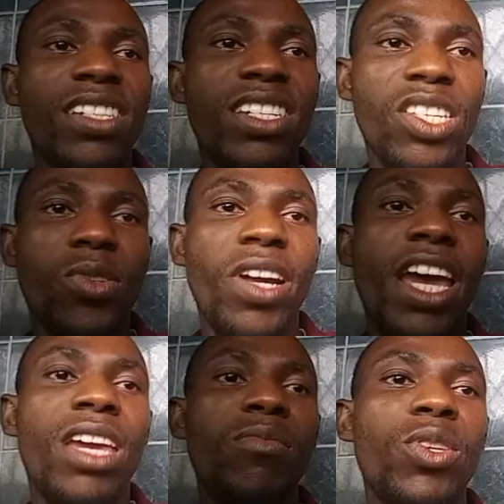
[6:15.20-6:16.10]

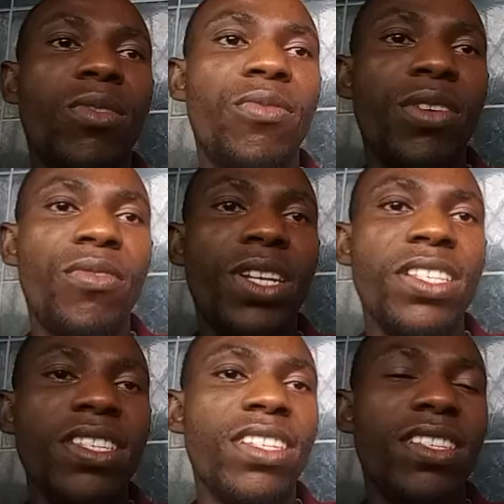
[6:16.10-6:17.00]
Describe your
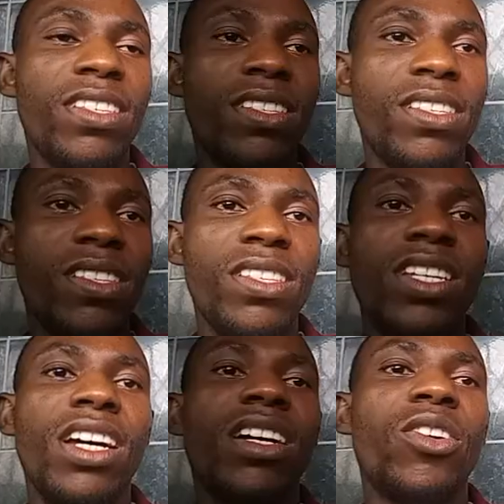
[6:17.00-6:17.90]
favorite
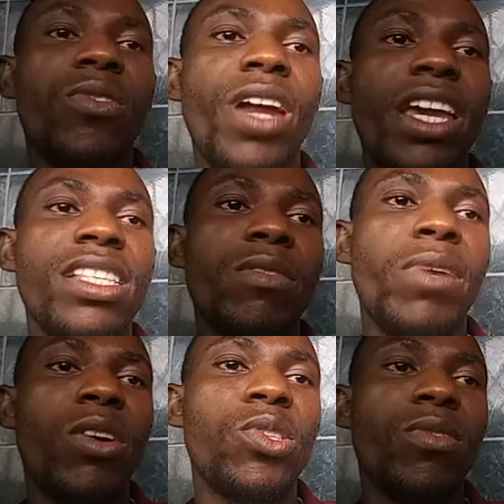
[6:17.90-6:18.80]
teacher or write
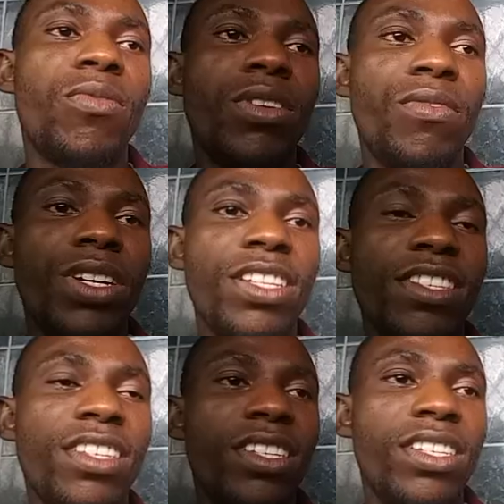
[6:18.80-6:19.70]
about your
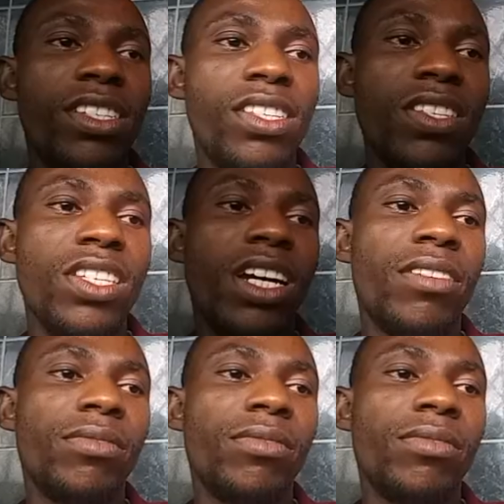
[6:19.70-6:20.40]
favorite teacher.